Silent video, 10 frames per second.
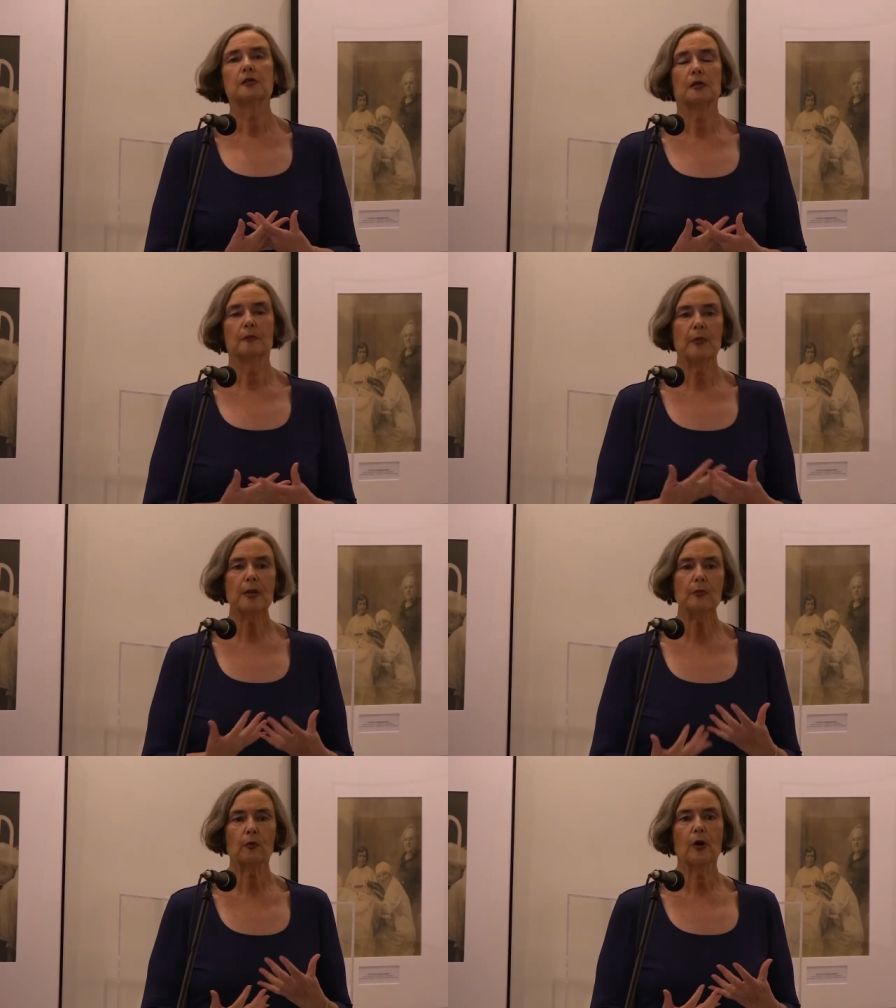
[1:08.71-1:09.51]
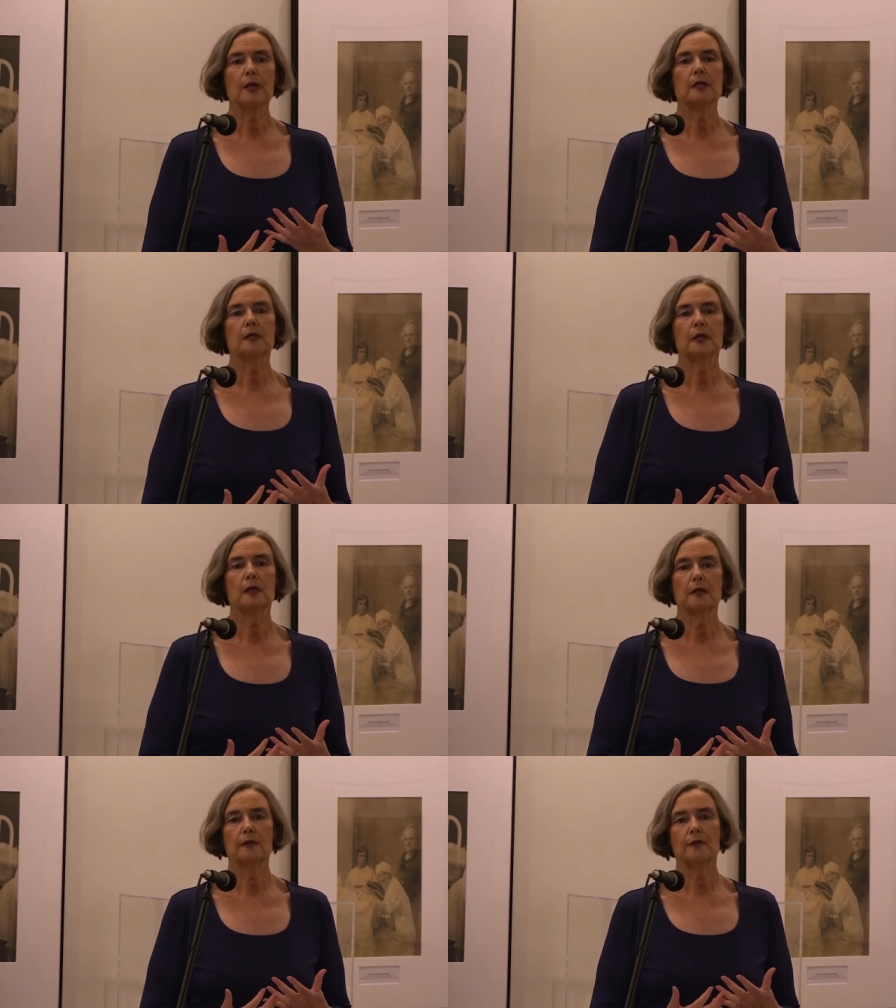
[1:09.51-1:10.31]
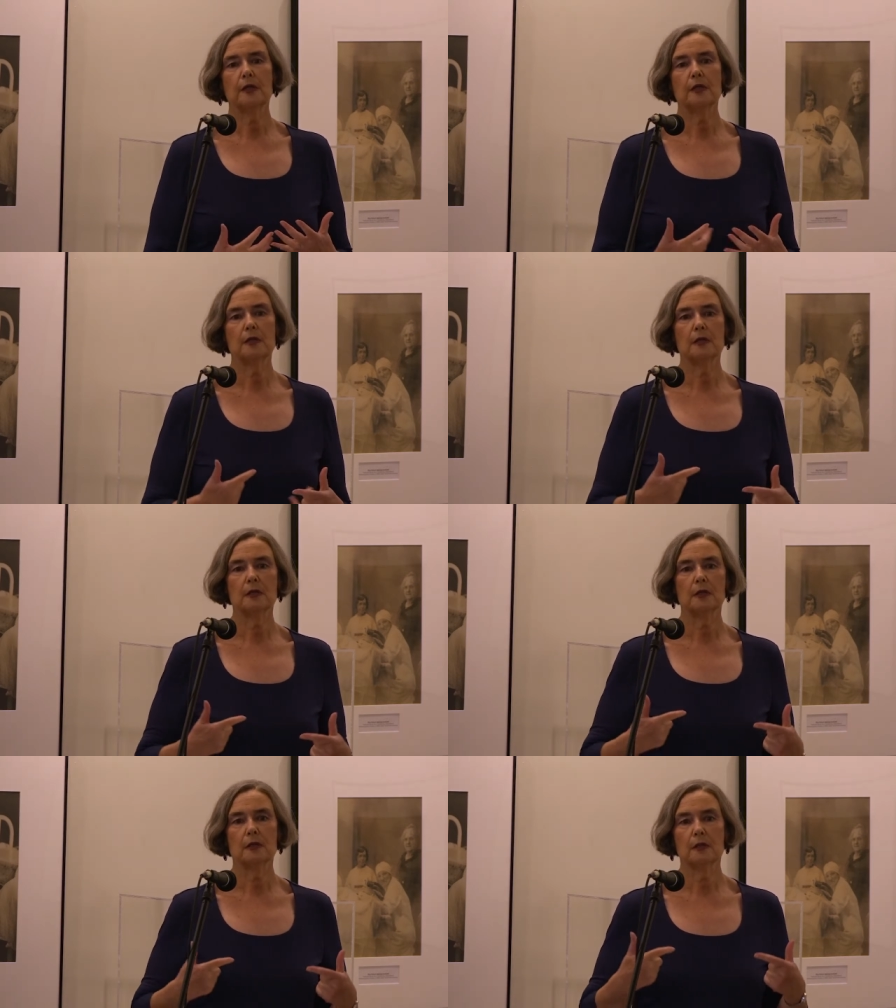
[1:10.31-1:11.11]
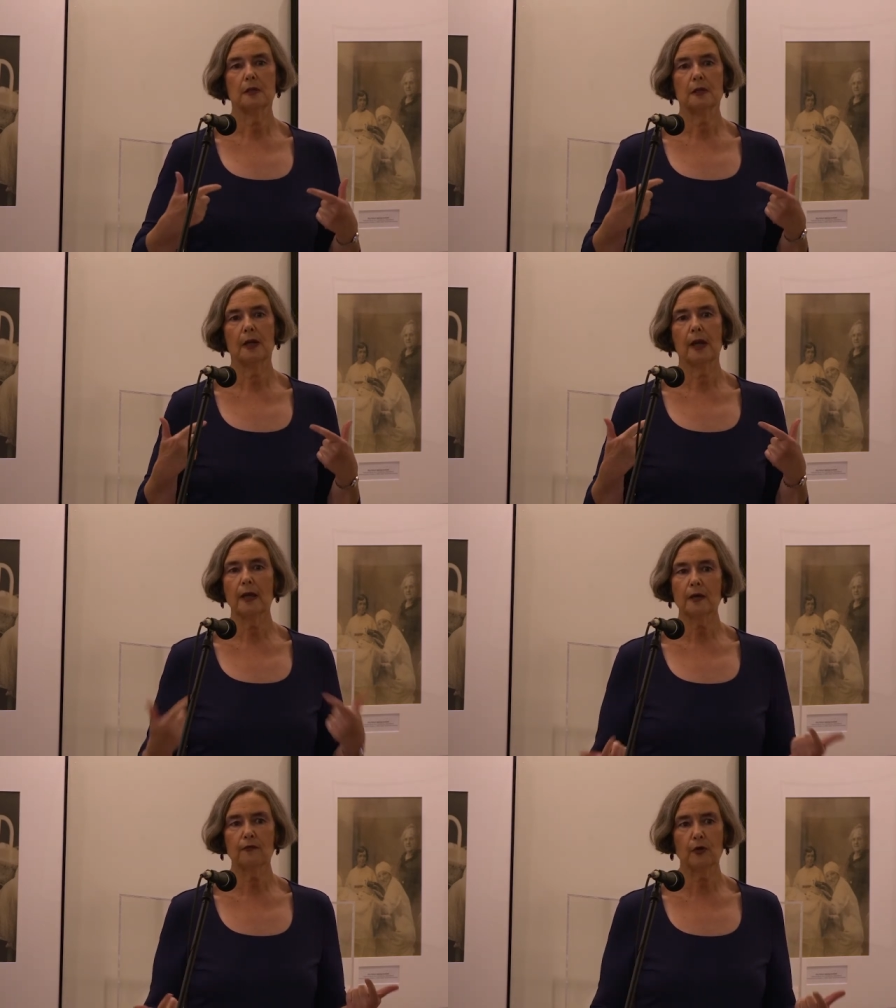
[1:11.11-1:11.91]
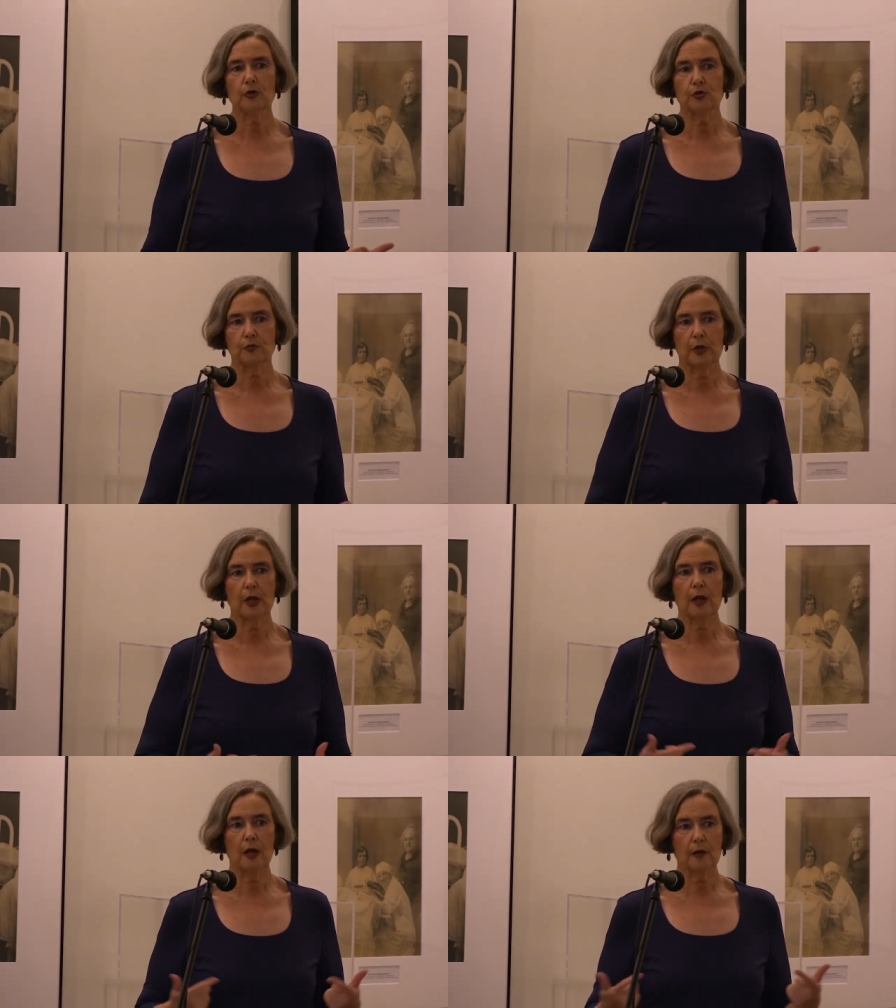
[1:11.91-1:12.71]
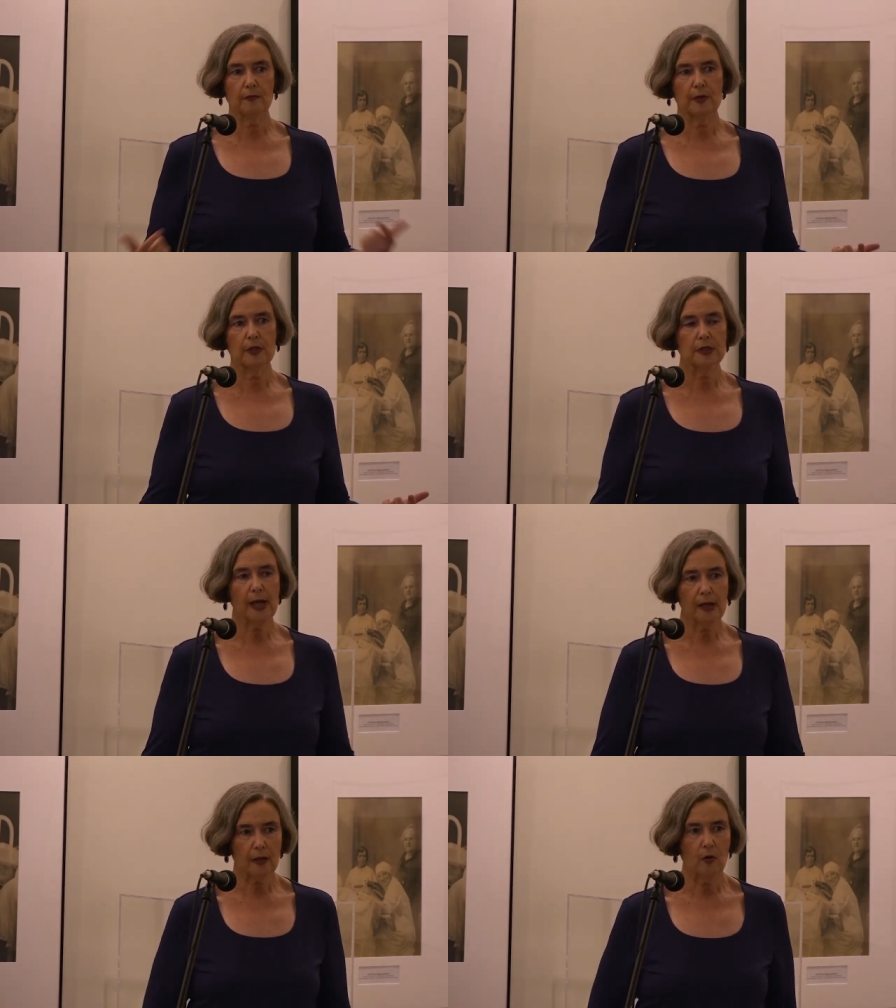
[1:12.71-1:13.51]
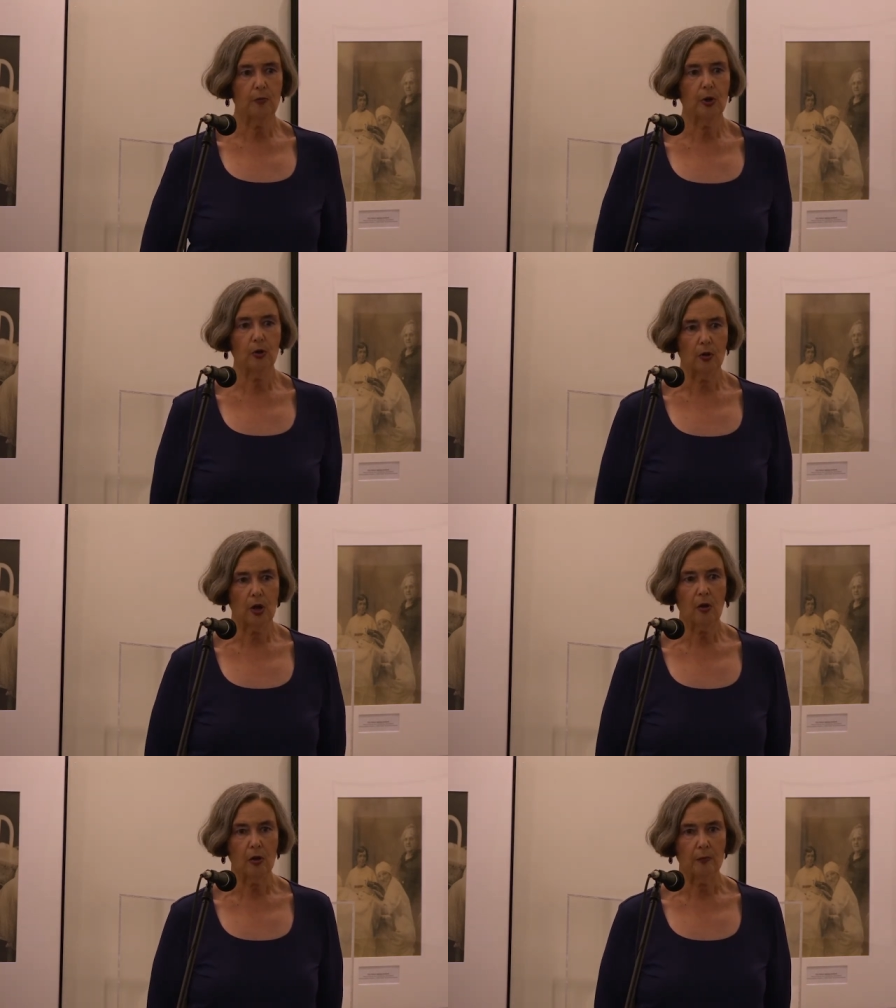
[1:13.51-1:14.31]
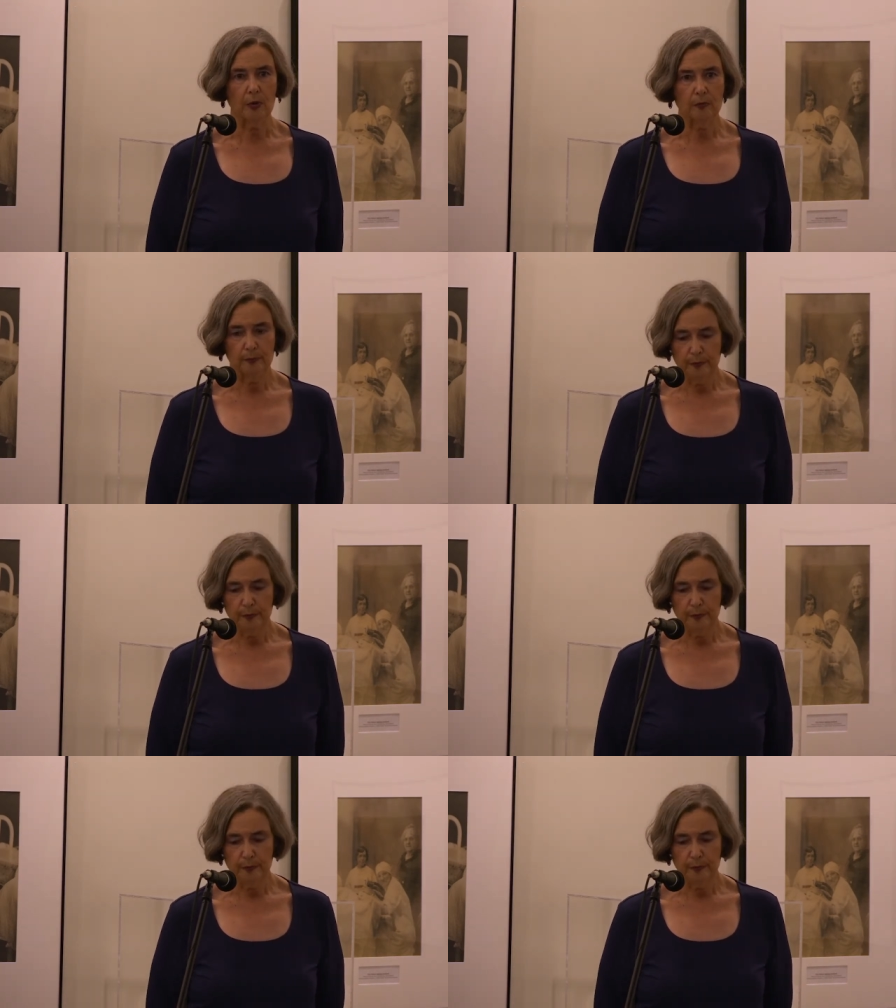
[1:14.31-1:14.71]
To commemorate the anniversary of the attack on Pearl Harbor,